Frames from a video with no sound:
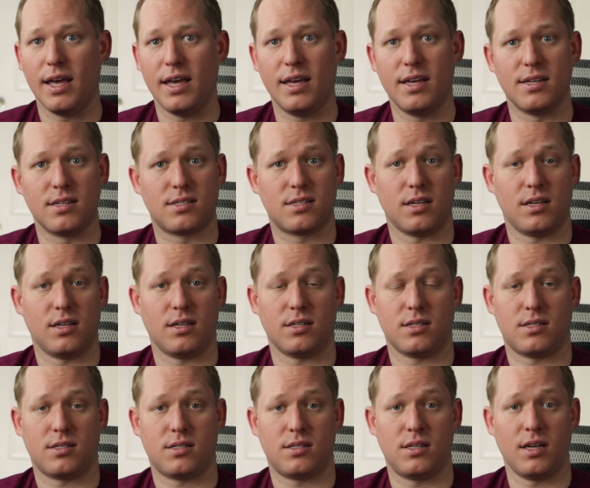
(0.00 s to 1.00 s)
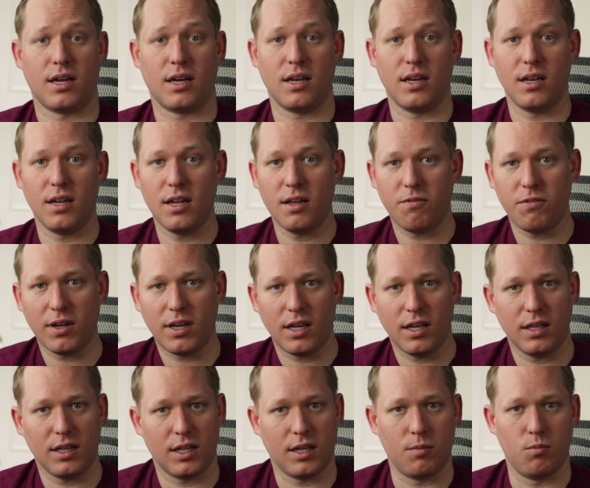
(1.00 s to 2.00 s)
is
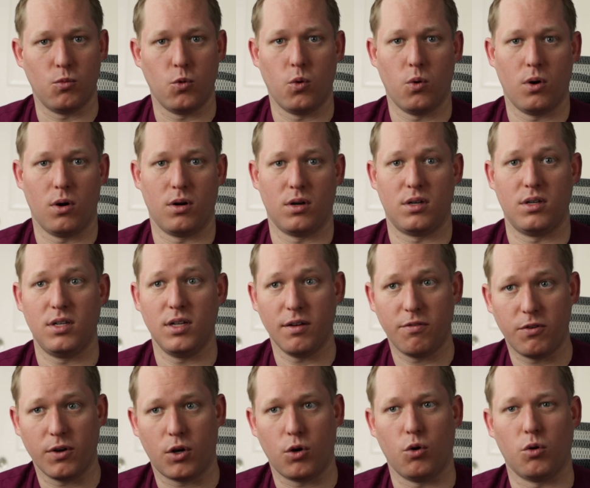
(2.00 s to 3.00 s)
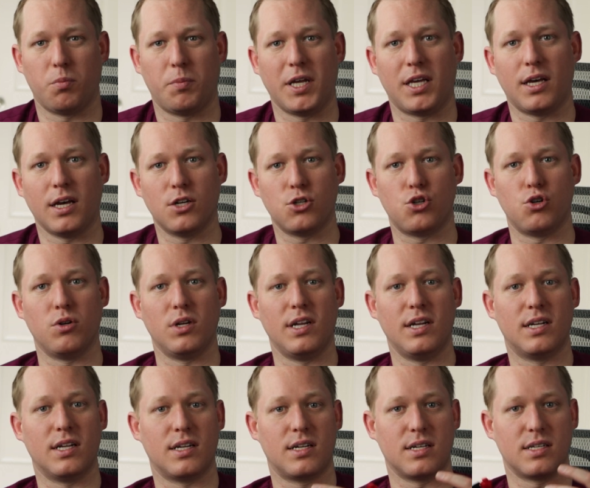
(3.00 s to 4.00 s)
significantly more difficult because you
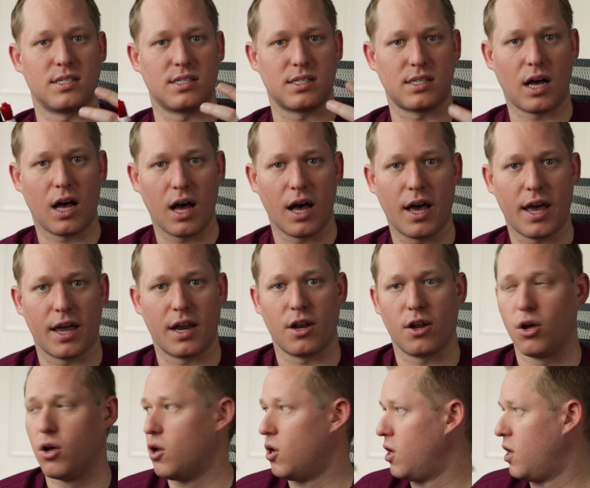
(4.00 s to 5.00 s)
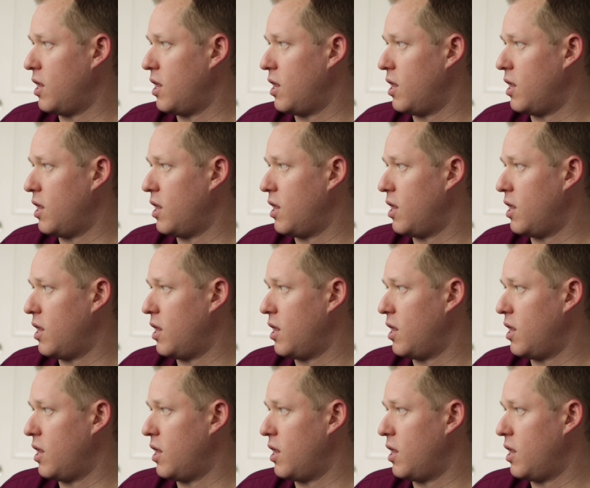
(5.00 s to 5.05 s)
need to design